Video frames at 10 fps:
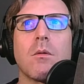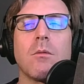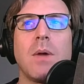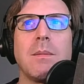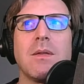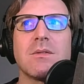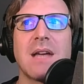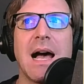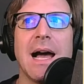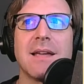Or maybe those
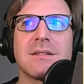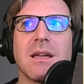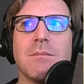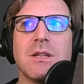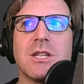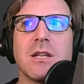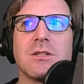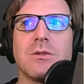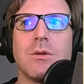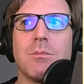eyes can be
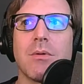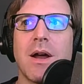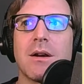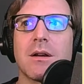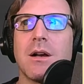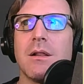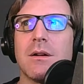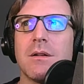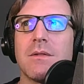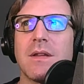changed to a brighter
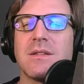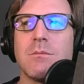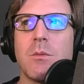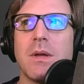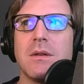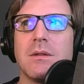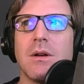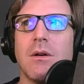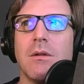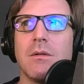color. They seem a bit
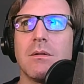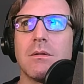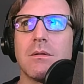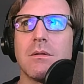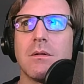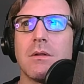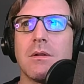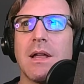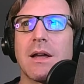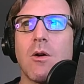dull,
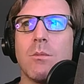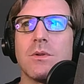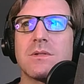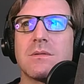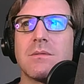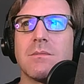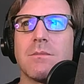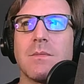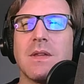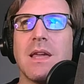like almost
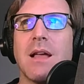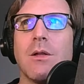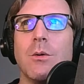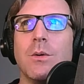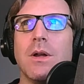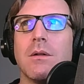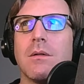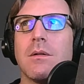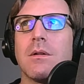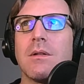yellowed,
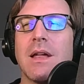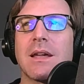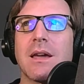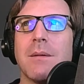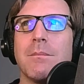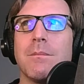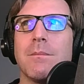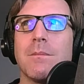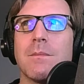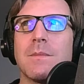like
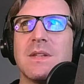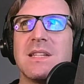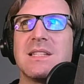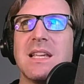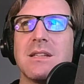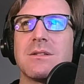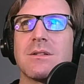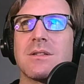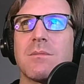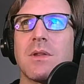diseased or
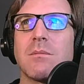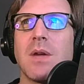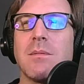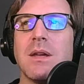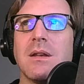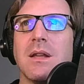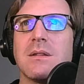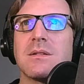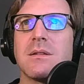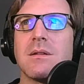something. Maybe it
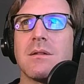needs.